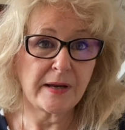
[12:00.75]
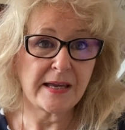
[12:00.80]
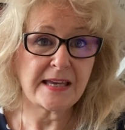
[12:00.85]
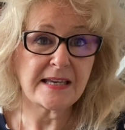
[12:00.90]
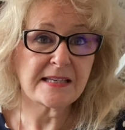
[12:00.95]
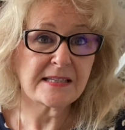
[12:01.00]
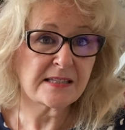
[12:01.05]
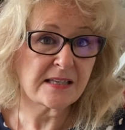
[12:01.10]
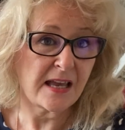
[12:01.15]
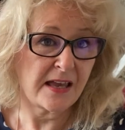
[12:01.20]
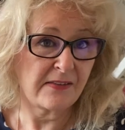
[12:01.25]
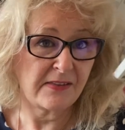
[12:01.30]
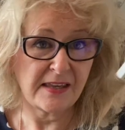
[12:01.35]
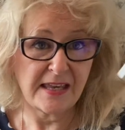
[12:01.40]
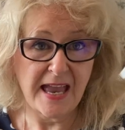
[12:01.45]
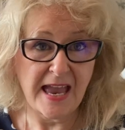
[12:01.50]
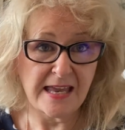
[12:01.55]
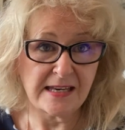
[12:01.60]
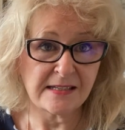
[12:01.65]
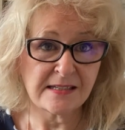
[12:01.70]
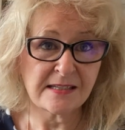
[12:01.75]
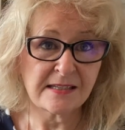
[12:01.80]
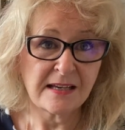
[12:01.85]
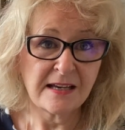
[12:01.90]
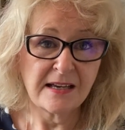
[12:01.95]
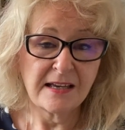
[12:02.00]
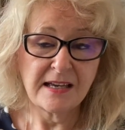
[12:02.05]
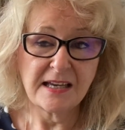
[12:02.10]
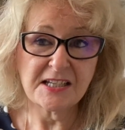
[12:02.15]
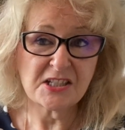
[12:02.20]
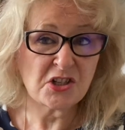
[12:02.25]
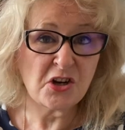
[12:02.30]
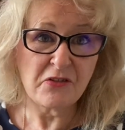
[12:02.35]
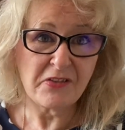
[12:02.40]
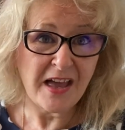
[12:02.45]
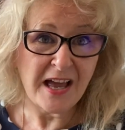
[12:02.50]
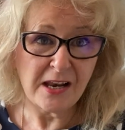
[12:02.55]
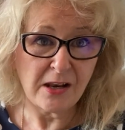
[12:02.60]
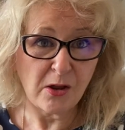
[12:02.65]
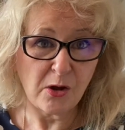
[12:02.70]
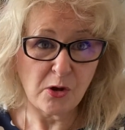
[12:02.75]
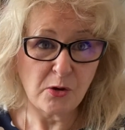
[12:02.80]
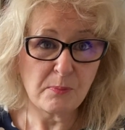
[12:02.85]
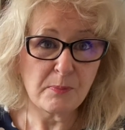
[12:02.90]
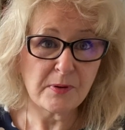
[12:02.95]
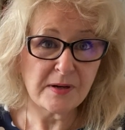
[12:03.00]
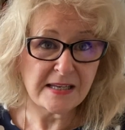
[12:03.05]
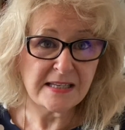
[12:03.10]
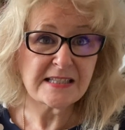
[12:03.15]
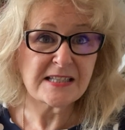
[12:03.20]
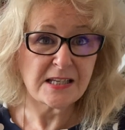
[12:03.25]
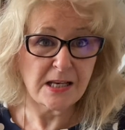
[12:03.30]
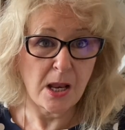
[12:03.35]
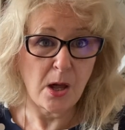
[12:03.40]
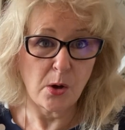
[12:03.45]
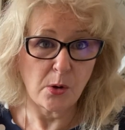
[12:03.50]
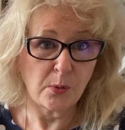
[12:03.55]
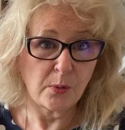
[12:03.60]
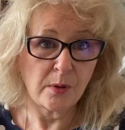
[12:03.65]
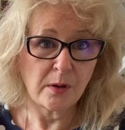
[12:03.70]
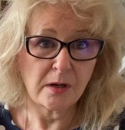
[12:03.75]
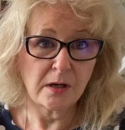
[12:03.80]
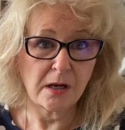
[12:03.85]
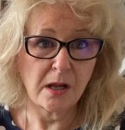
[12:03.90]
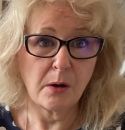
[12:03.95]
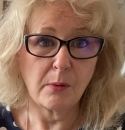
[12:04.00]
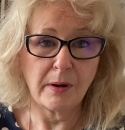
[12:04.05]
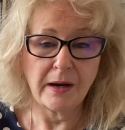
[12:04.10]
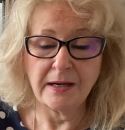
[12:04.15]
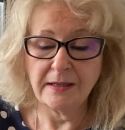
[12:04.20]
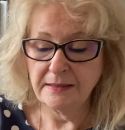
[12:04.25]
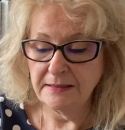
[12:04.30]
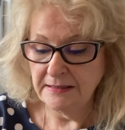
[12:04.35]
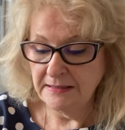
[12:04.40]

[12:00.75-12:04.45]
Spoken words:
is at the end. It's not that low, but it's lower